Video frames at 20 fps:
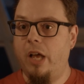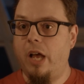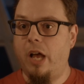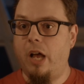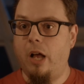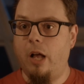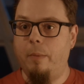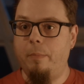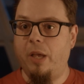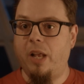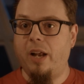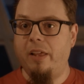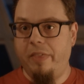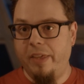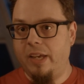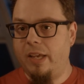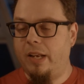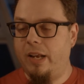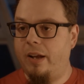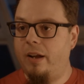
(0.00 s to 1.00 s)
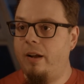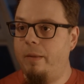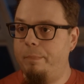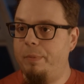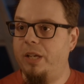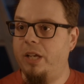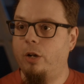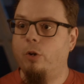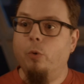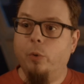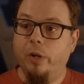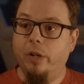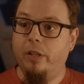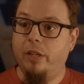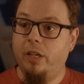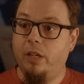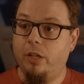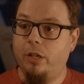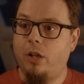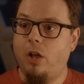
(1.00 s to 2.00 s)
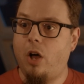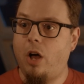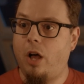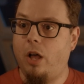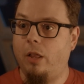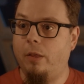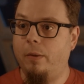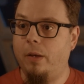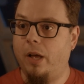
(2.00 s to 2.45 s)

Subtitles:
and I think it ended up being a really good call.